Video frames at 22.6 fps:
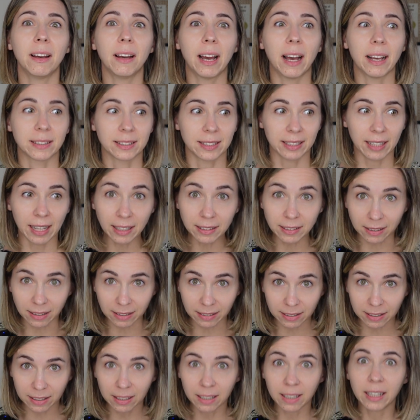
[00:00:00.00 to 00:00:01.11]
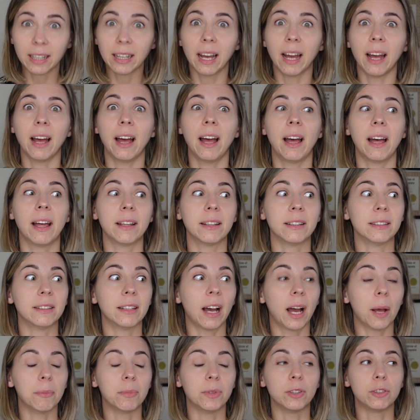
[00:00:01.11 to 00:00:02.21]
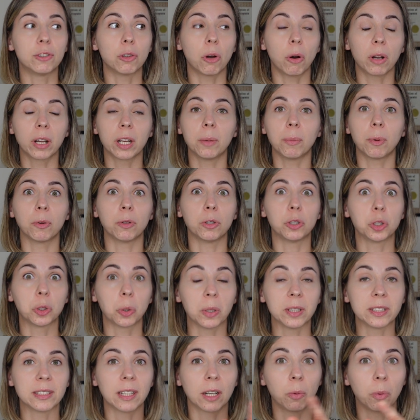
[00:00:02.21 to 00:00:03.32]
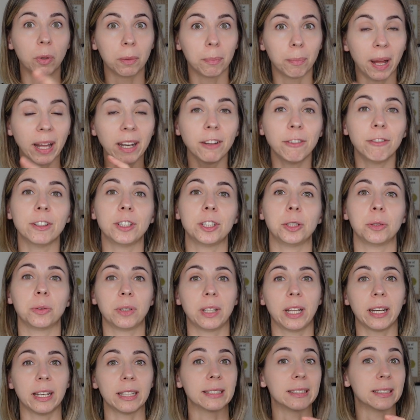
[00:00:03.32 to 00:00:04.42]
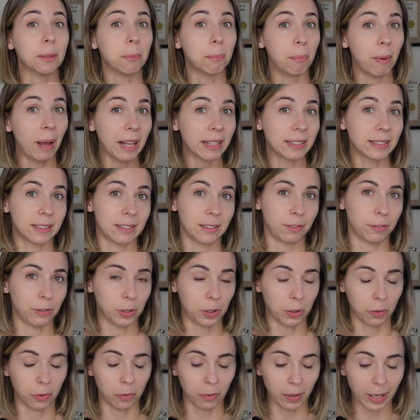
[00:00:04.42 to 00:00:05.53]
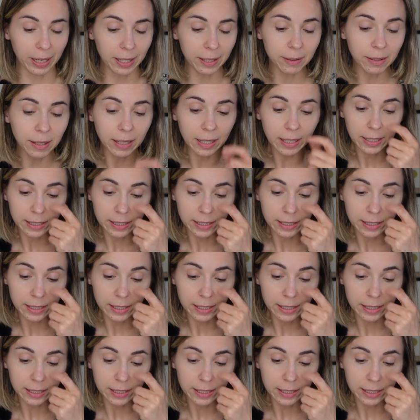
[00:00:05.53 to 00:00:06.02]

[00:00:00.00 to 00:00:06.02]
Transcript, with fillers: as an adult. And I'm talking about the choice that will benefit you, that is the best for you, right?